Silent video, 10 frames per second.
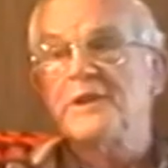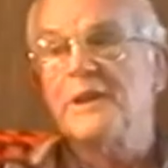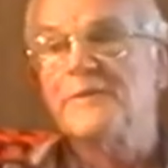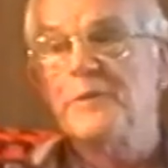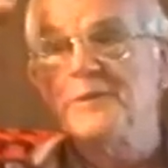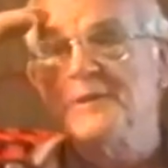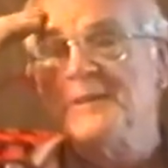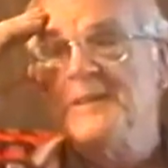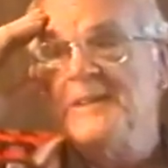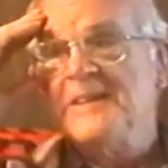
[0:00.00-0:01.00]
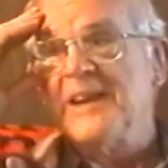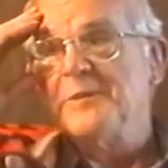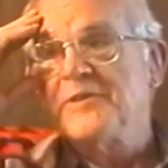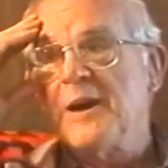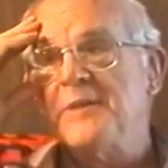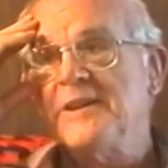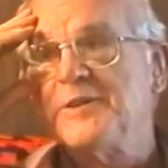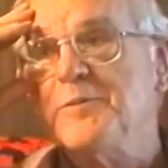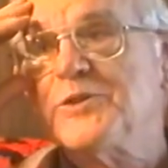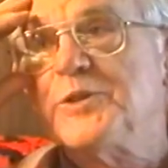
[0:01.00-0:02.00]
company to California. And I
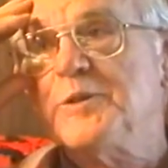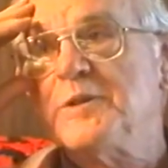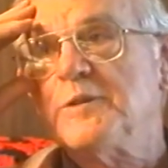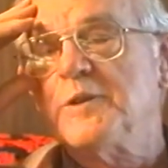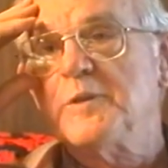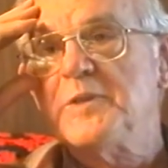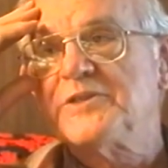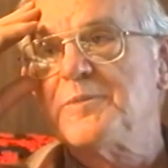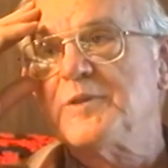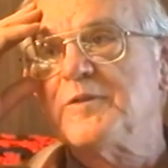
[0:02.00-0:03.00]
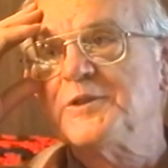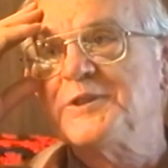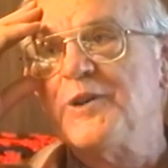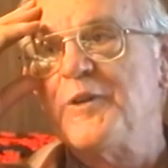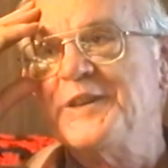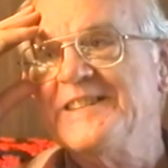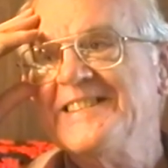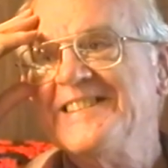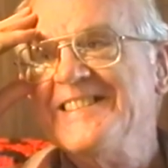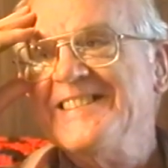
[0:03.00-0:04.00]
guess the time he hit the Missouri River, or Mississippi River,
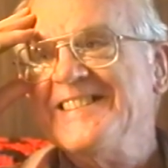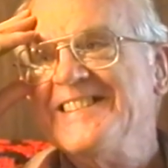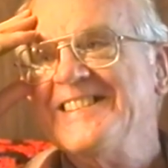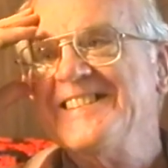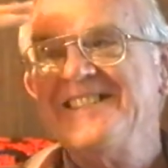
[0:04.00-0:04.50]
she'd already